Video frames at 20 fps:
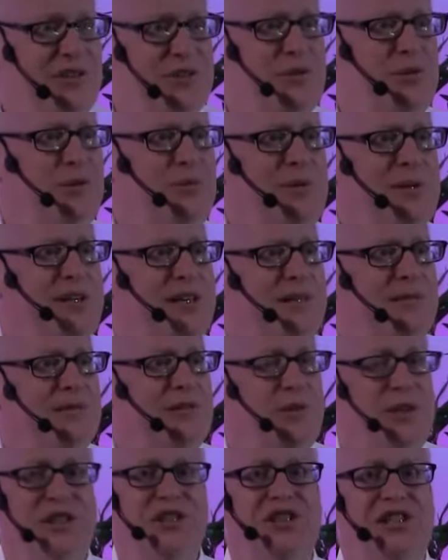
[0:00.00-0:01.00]
cool with it,
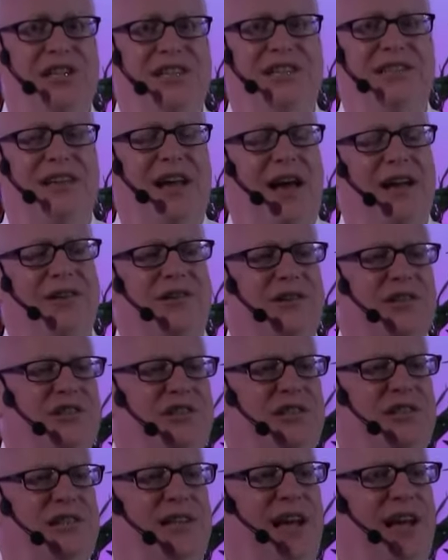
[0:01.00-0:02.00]
Christian and non
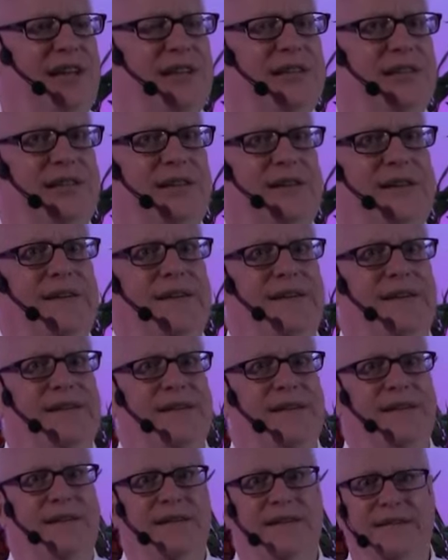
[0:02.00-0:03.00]
Christian alike.
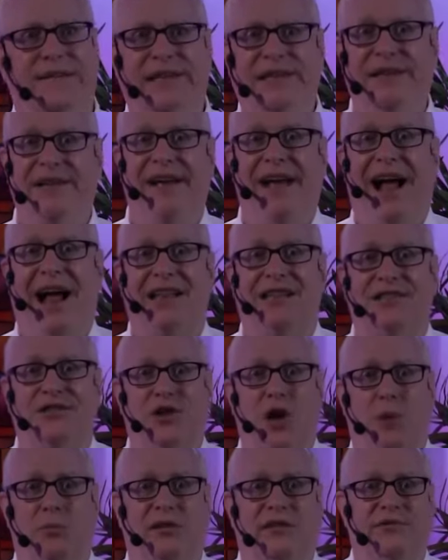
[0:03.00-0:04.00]
Alan
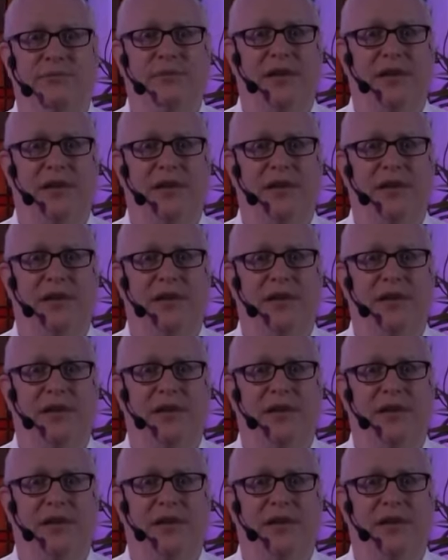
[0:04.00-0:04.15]
Noble from the